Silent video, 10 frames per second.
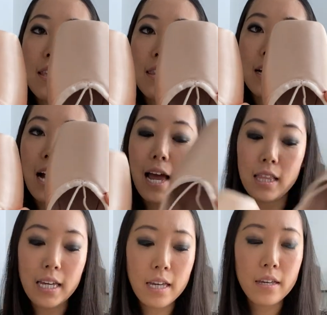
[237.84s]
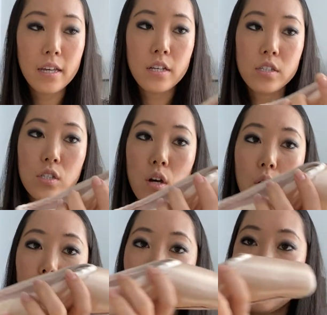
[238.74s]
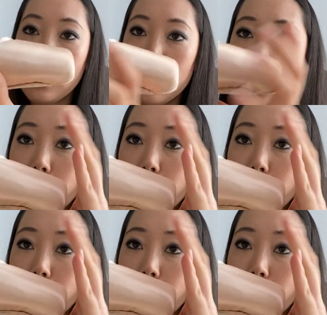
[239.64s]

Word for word: than the Kylee. So it's a little